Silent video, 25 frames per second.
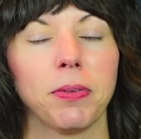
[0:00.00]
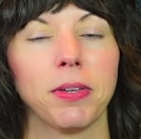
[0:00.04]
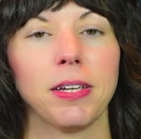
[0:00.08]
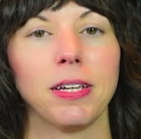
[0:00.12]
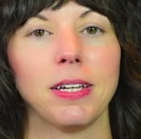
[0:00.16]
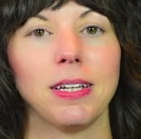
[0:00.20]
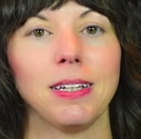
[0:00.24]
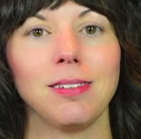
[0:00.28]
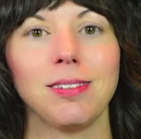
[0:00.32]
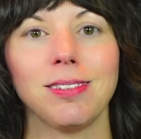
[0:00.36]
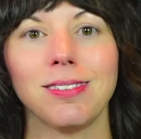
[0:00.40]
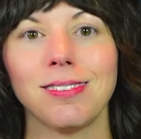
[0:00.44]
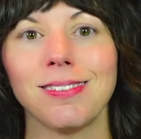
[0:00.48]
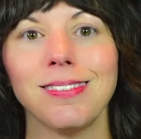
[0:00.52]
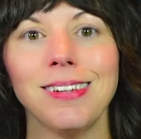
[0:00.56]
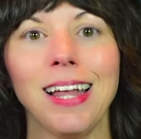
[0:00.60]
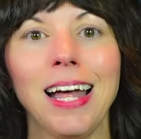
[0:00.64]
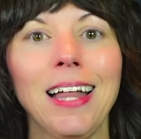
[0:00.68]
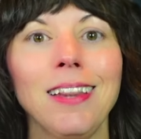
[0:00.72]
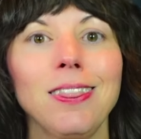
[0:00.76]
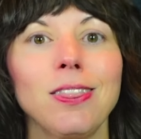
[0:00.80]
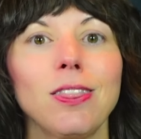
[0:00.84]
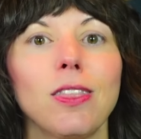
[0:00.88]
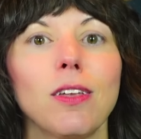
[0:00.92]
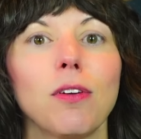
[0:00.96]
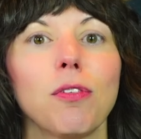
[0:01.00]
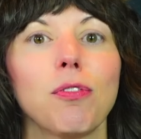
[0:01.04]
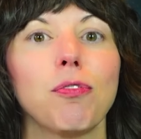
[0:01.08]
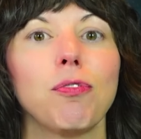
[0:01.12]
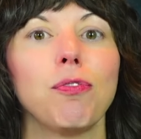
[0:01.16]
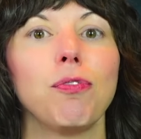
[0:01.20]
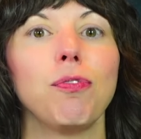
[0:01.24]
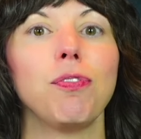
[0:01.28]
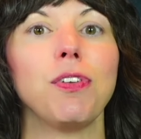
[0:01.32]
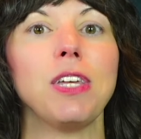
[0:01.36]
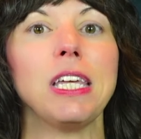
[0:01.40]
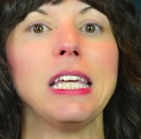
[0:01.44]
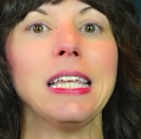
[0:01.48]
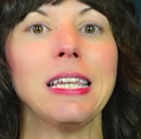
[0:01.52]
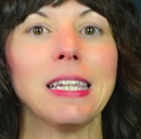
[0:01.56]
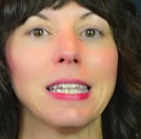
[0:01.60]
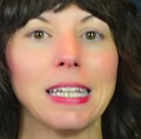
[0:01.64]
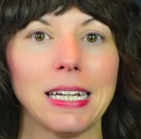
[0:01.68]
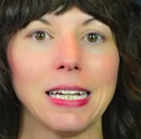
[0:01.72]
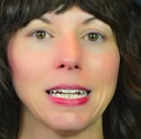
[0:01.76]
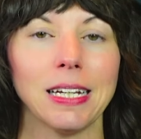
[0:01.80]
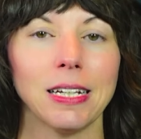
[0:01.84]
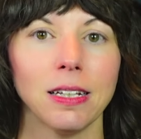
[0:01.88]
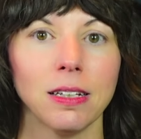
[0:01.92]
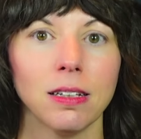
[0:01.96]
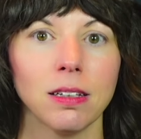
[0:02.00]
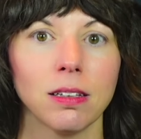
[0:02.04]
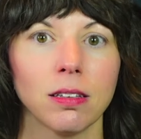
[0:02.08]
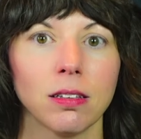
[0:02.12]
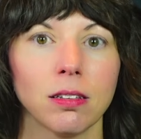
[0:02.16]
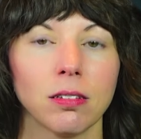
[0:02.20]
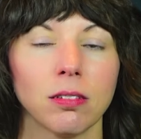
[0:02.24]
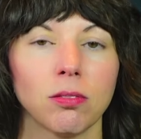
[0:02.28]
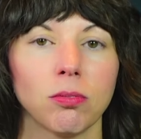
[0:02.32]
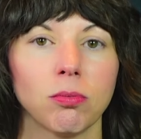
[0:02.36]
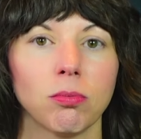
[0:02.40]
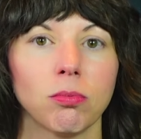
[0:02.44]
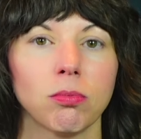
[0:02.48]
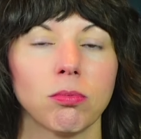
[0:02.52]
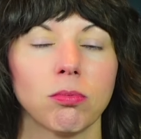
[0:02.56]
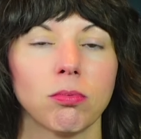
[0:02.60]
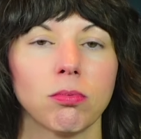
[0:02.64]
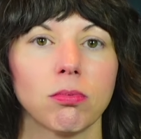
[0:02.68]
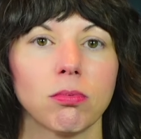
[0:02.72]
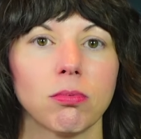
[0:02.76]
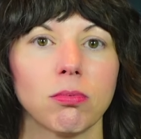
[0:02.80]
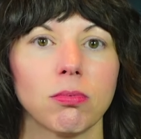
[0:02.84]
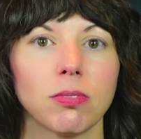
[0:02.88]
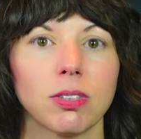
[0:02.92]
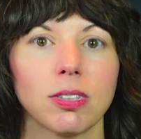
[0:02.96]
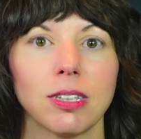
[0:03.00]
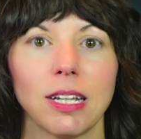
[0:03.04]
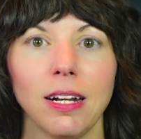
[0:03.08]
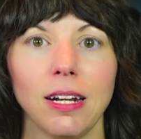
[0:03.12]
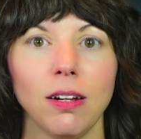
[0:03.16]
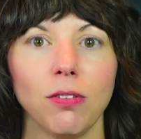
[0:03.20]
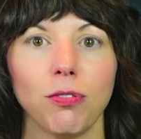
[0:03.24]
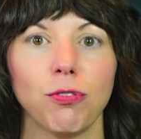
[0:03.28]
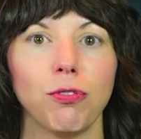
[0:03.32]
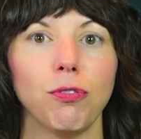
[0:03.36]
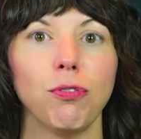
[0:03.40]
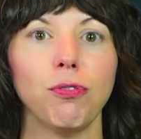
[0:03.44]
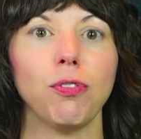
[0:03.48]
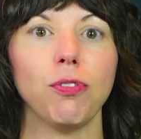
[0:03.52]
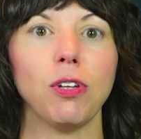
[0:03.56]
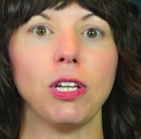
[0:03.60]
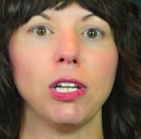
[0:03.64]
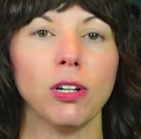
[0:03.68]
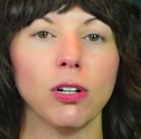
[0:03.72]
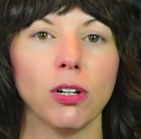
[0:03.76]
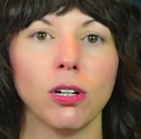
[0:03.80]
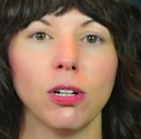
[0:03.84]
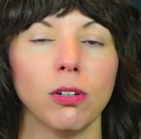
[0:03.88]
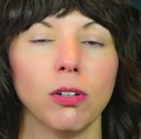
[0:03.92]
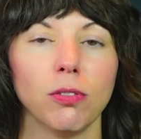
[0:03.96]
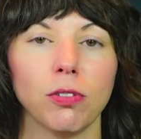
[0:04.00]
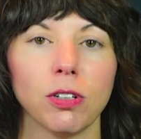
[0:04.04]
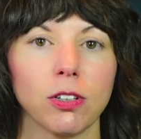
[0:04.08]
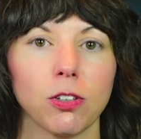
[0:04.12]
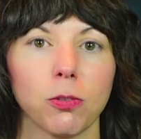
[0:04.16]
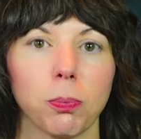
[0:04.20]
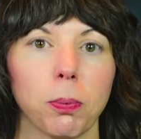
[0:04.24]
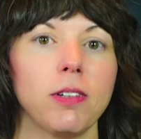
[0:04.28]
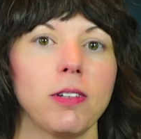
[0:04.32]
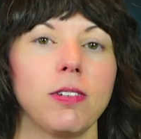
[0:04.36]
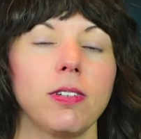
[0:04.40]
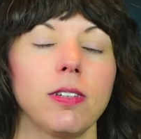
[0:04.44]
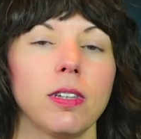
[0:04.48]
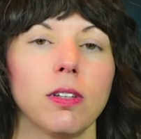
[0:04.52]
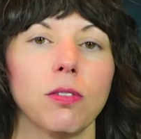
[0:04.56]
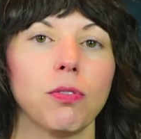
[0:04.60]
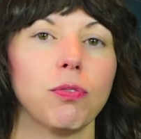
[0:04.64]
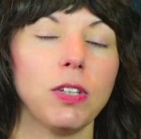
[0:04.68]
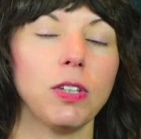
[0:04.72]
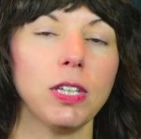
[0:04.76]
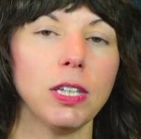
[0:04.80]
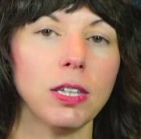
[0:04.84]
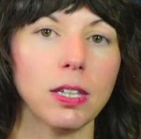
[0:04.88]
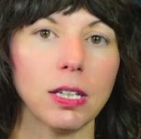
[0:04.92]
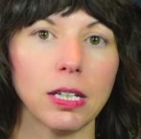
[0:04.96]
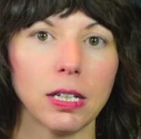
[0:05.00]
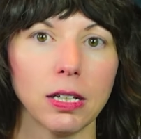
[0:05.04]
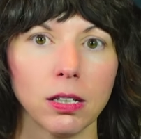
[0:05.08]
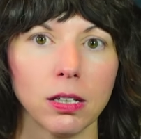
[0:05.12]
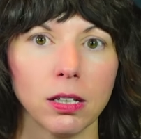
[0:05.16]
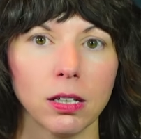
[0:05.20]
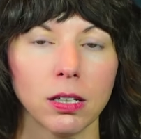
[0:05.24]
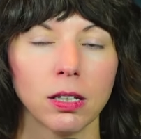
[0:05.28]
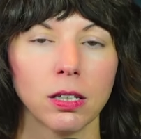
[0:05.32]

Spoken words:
is it's not the feeling. It's not a fear of expressing the feeling.